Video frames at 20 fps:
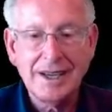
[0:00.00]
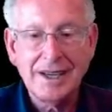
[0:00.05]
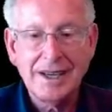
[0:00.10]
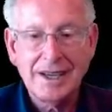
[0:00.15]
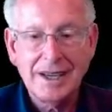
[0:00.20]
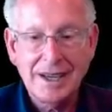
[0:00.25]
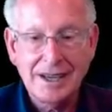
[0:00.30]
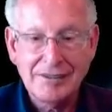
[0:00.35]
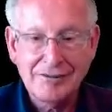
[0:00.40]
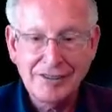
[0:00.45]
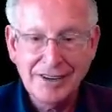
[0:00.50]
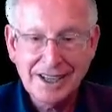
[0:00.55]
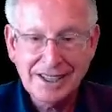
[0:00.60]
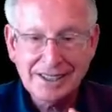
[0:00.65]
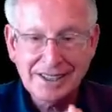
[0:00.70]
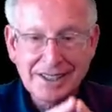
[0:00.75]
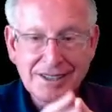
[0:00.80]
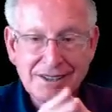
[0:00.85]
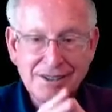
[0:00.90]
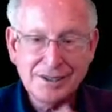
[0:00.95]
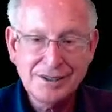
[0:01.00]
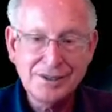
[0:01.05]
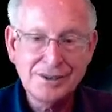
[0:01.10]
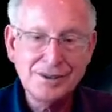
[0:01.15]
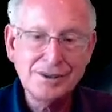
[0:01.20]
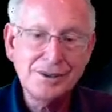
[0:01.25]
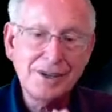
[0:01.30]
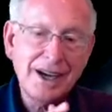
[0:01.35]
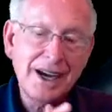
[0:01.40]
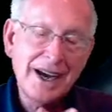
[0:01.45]
And finally,
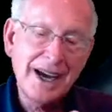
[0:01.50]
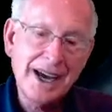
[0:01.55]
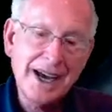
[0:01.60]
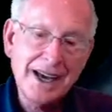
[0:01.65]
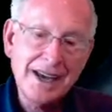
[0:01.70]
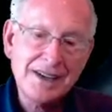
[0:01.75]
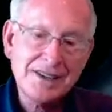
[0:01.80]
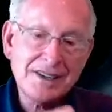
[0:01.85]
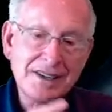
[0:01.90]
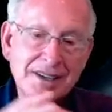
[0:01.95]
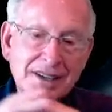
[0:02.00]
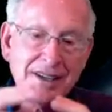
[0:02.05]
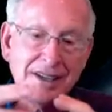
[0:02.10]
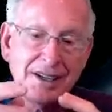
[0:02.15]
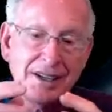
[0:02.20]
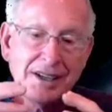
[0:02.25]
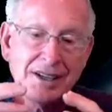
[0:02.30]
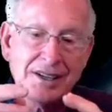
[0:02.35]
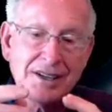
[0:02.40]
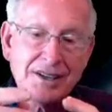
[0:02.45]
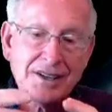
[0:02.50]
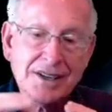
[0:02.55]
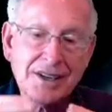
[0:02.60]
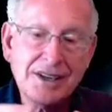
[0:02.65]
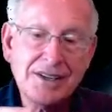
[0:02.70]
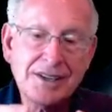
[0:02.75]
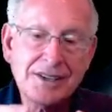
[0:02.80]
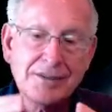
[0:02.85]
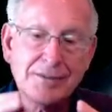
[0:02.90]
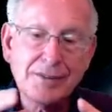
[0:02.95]
do ask
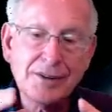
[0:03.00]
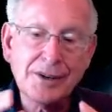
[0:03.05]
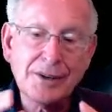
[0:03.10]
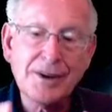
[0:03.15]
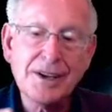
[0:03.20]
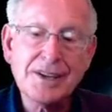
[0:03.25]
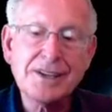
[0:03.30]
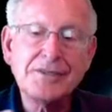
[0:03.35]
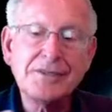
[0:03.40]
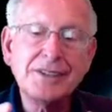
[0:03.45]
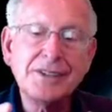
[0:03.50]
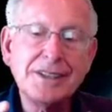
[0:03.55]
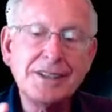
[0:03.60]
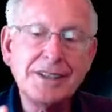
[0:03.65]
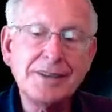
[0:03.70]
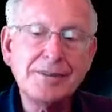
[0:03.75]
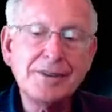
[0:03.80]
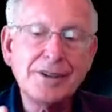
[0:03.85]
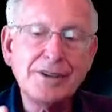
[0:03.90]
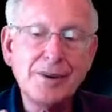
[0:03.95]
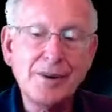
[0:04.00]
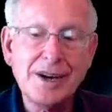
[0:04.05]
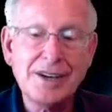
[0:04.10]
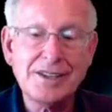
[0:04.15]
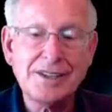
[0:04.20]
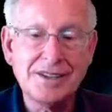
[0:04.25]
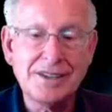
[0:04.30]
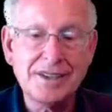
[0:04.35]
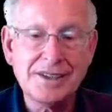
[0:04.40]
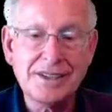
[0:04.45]
sets of progressively deeper
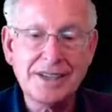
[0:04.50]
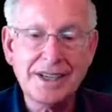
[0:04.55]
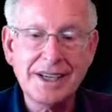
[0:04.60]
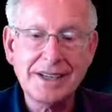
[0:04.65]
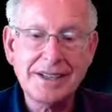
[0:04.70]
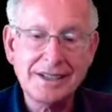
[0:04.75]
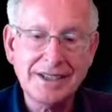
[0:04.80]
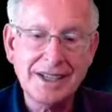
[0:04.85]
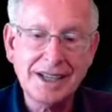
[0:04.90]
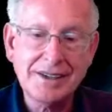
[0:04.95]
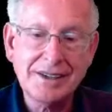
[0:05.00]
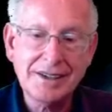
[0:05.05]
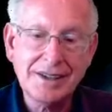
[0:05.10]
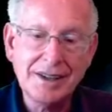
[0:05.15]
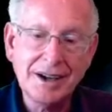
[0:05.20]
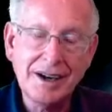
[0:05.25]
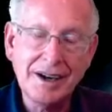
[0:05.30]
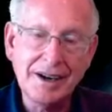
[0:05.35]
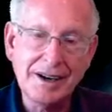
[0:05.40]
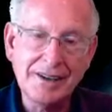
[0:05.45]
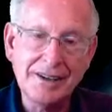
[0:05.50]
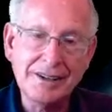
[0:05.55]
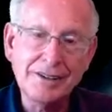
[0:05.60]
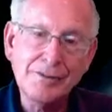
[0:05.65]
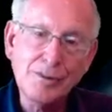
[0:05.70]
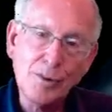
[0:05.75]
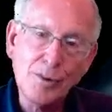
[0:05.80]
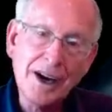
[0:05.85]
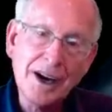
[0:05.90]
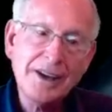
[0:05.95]
questions to get down to the heart of
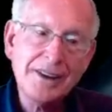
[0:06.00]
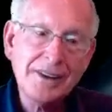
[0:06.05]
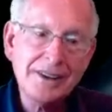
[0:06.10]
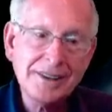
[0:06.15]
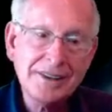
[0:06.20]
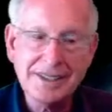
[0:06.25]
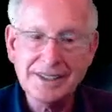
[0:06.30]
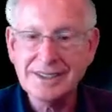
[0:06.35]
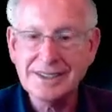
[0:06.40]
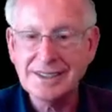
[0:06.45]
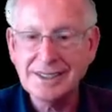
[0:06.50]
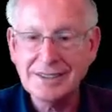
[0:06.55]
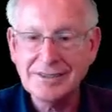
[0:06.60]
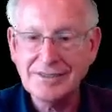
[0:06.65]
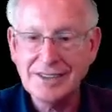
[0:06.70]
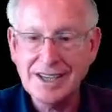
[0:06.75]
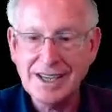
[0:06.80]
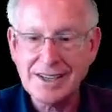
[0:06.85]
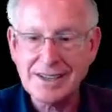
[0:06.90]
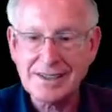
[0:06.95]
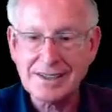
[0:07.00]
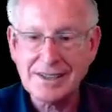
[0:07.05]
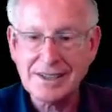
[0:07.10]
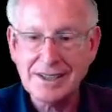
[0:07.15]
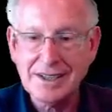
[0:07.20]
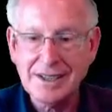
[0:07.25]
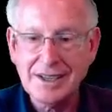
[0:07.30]
why they didn't invest.